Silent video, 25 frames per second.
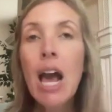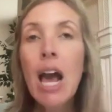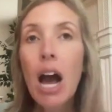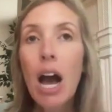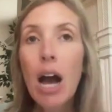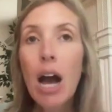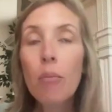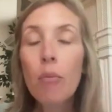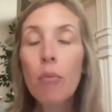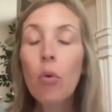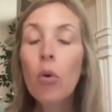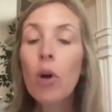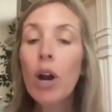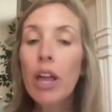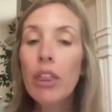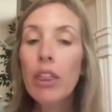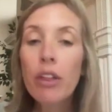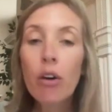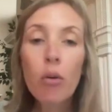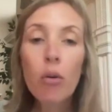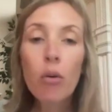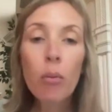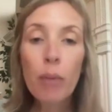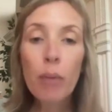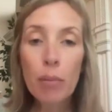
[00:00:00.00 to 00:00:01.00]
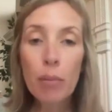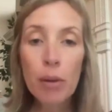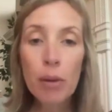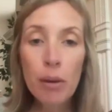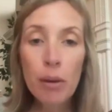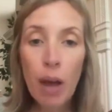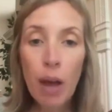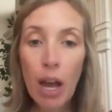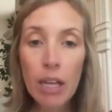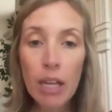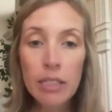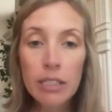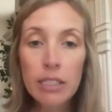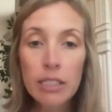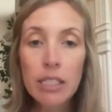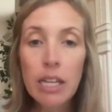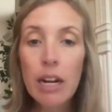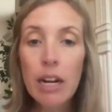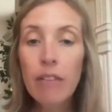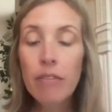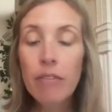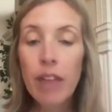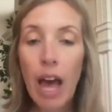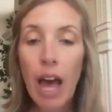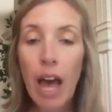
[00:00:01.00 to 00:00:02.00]
Or I thought, well, maybe instead
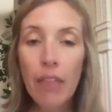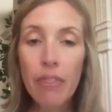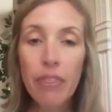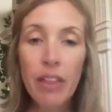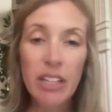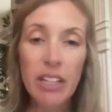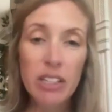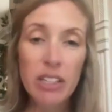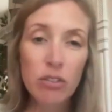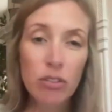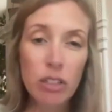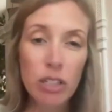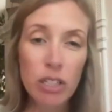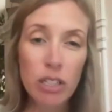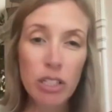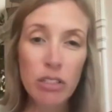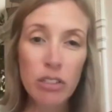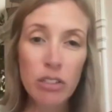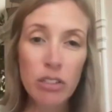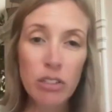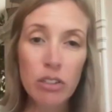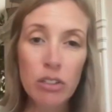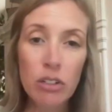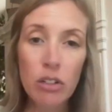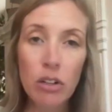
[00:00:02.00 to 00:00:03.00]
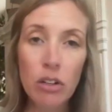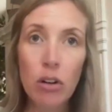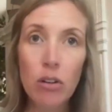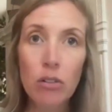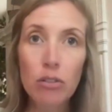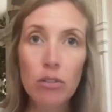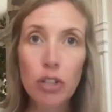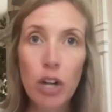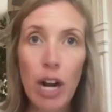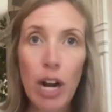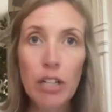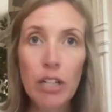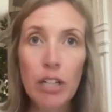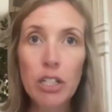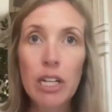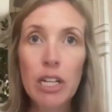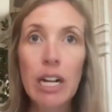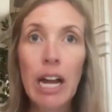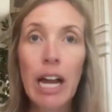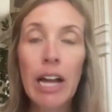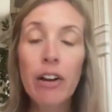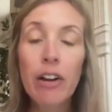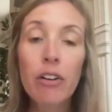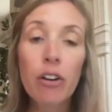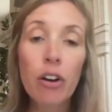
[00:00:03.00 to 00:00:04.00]
of that, that's really, tragic.
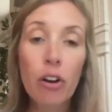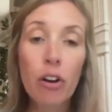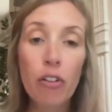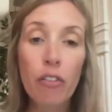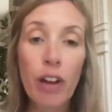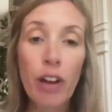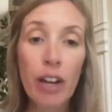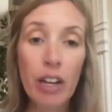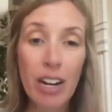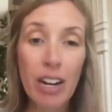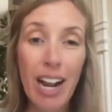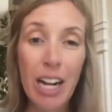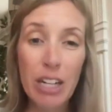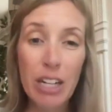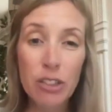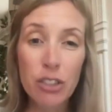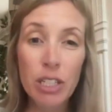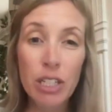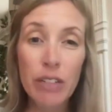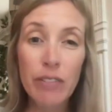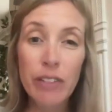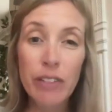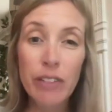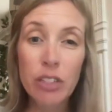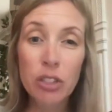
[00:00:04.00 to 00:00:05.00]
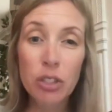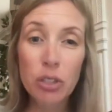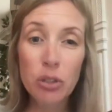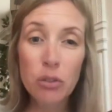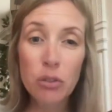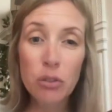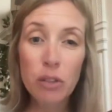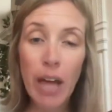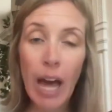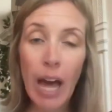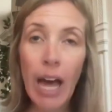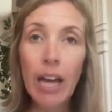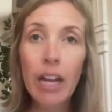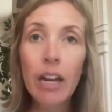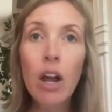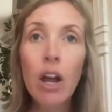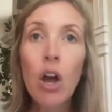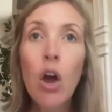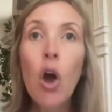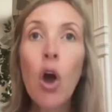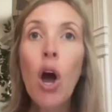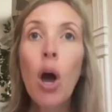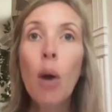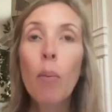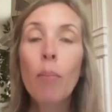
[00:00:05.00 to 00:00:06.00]
And I don't know if I could actually even do that.
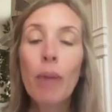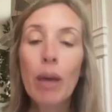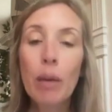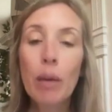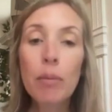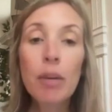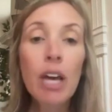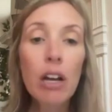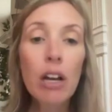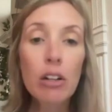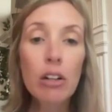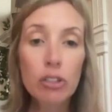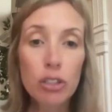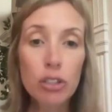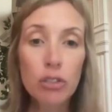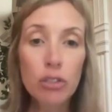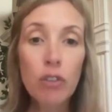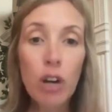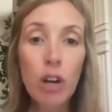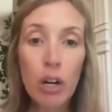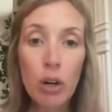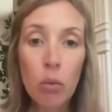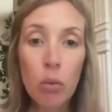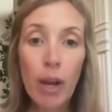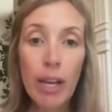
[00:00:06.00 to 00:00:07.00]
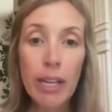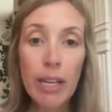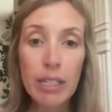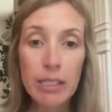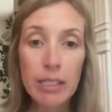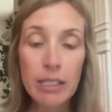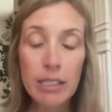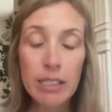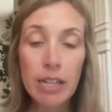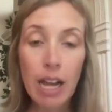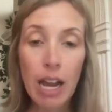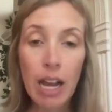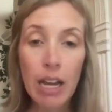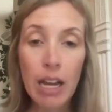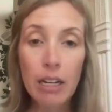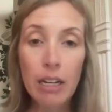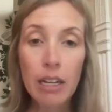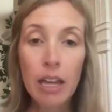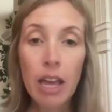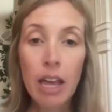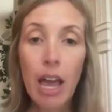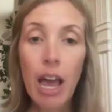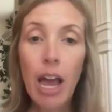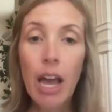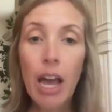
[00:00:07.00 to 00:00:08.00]
Maybe I'll just run away instead
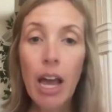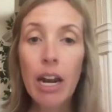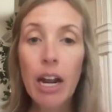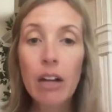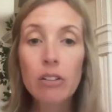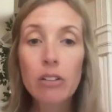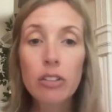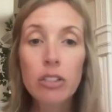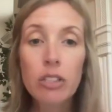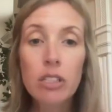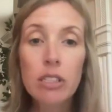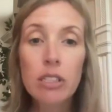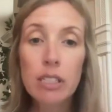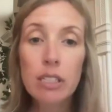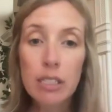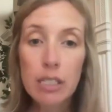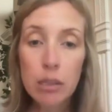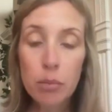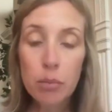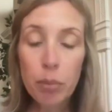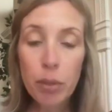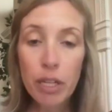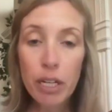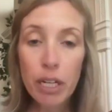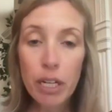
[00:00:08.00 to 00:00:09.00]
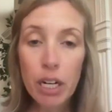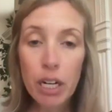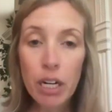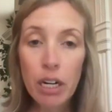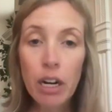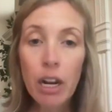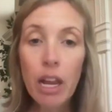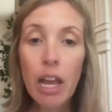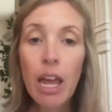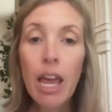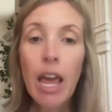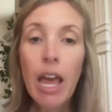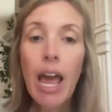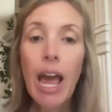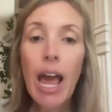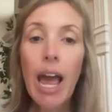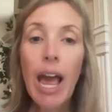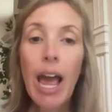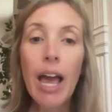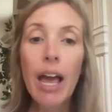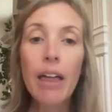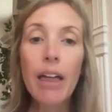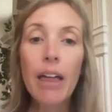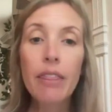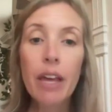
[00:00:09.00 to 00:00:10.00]
and I'll just disappear
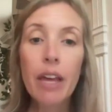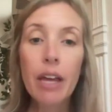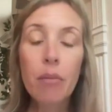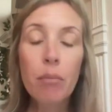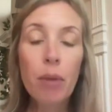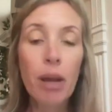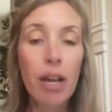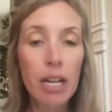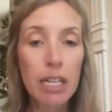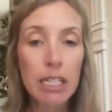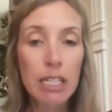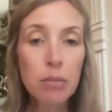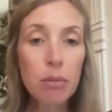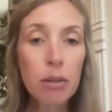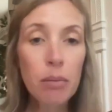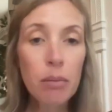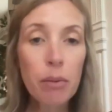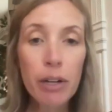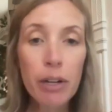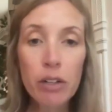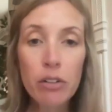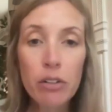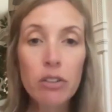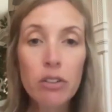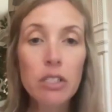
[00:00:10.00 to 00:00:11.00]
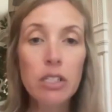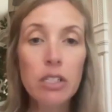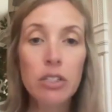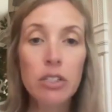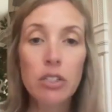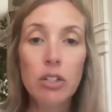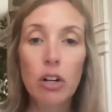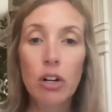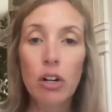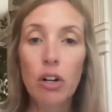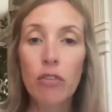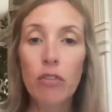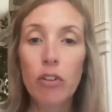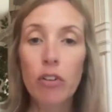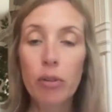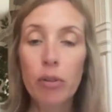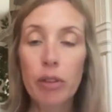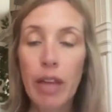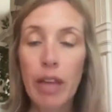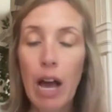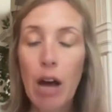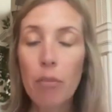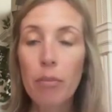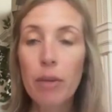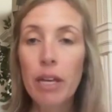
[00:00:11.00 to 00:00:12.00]
and then my husband and my girls can start over
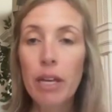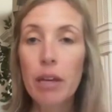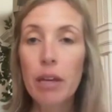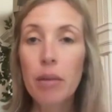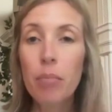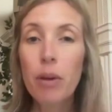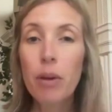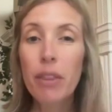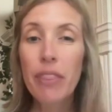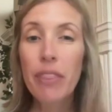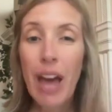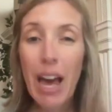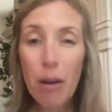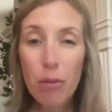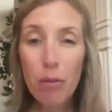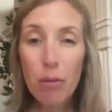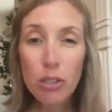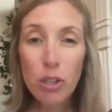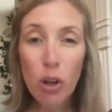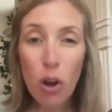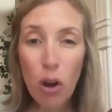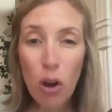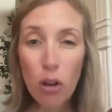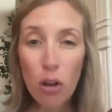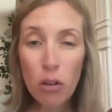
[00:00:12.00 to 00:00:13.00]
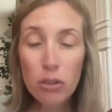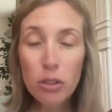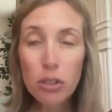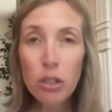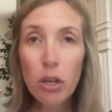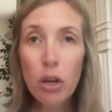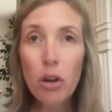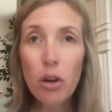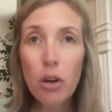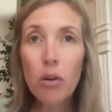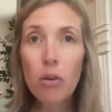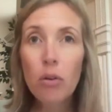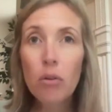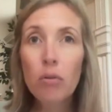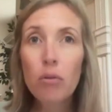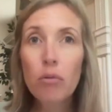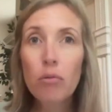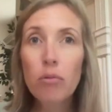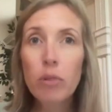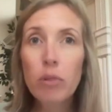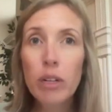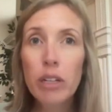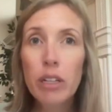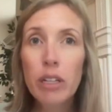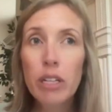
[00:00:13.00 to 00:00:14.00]
without me. But that was also
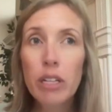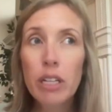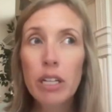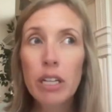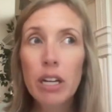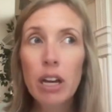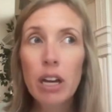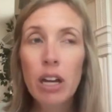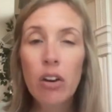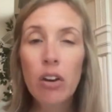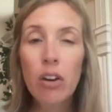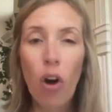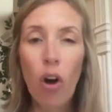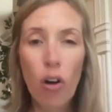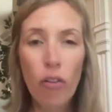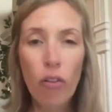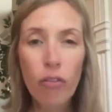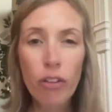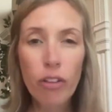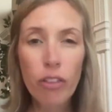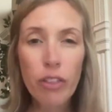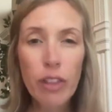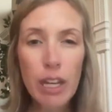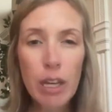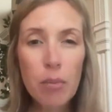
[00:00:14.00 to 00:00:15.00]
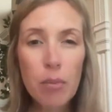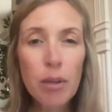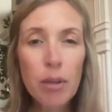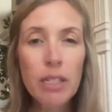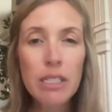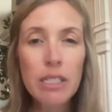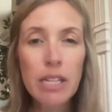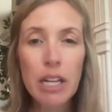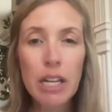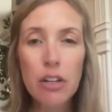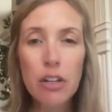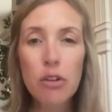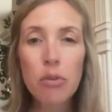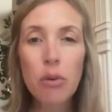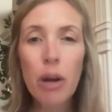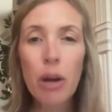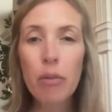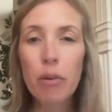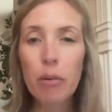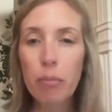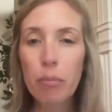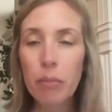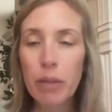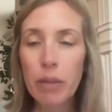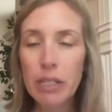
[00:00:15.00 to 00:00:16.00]
really an awful thing because I knew I
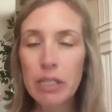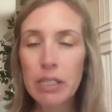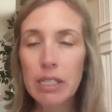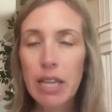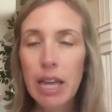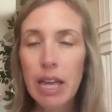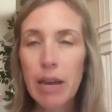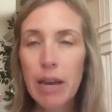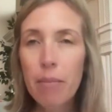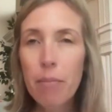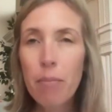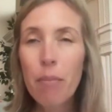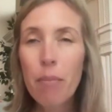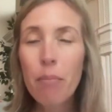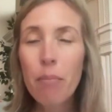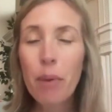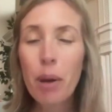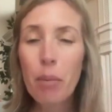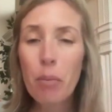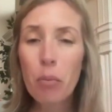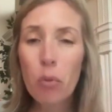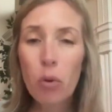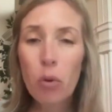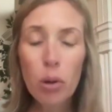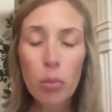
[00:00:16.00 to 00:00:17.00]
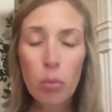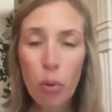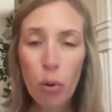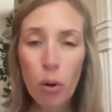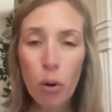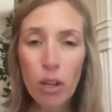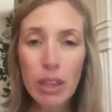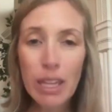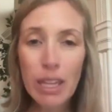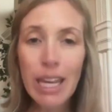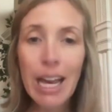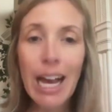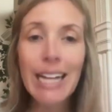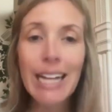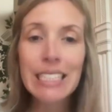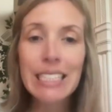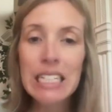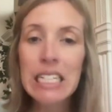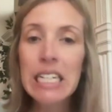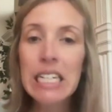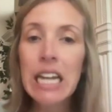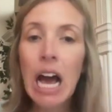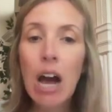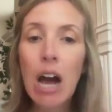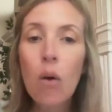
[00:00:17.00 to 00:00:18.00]
would miss them. But more importantly, I
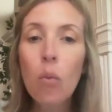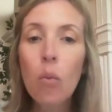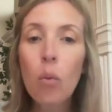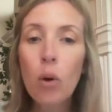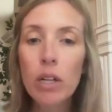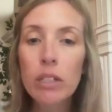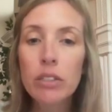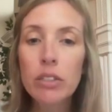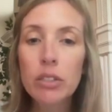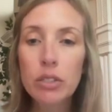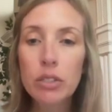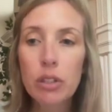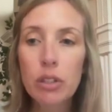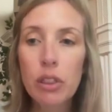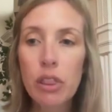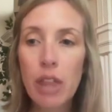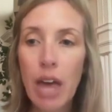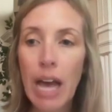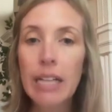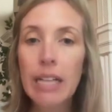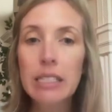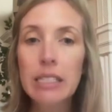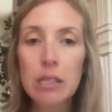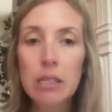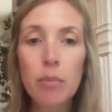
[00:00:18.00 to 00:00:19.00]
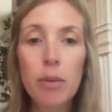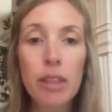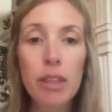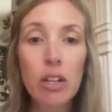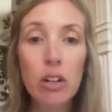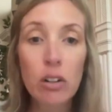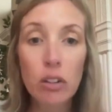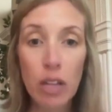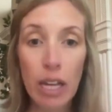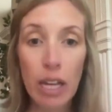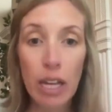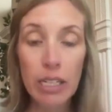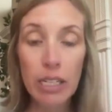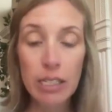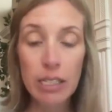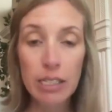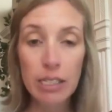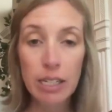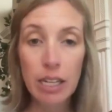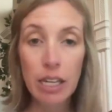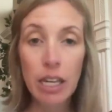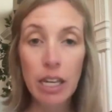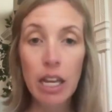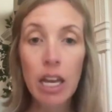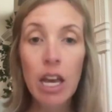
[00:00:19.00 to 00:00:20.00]
did not want that to be their
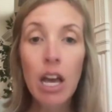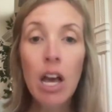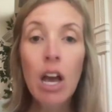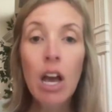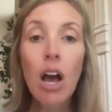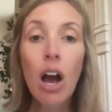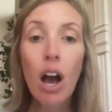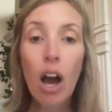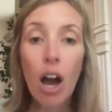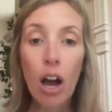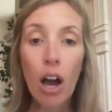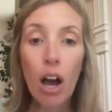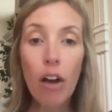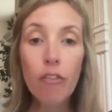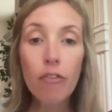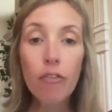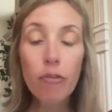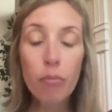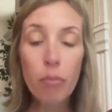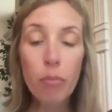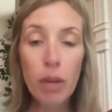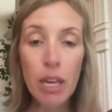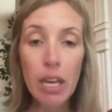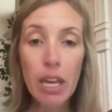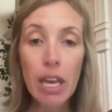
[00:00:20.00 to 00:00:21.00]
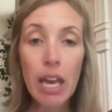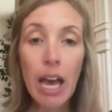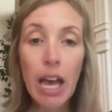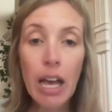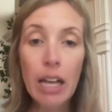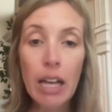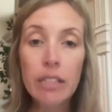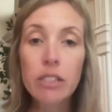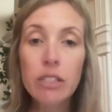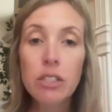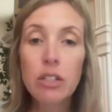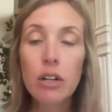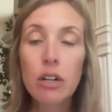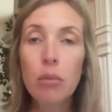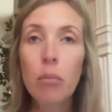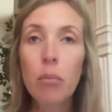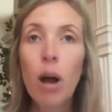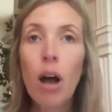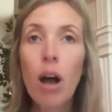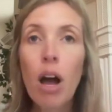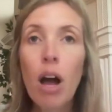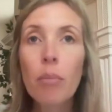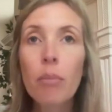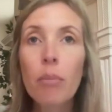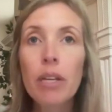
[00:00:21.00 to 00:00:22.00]
legacy of me as their
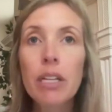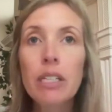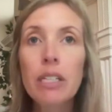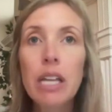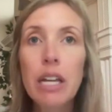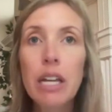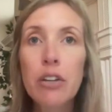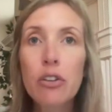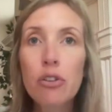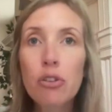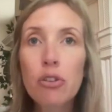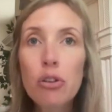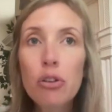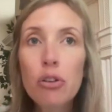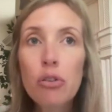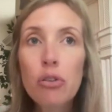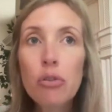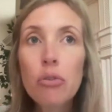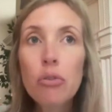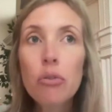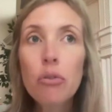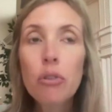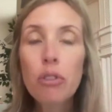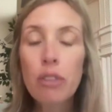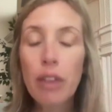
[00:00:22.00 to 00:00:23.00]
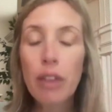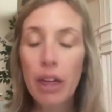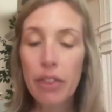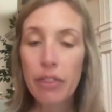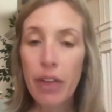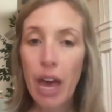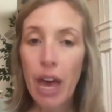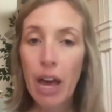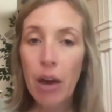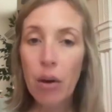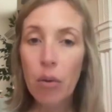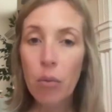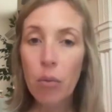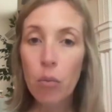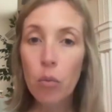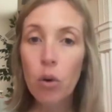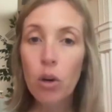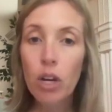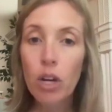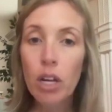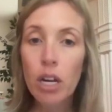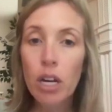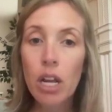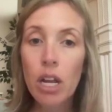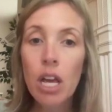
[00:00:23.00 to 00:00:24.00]
mom because I knew that that
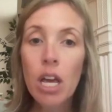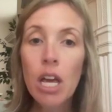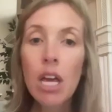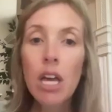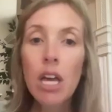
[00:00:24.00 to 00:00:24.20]
would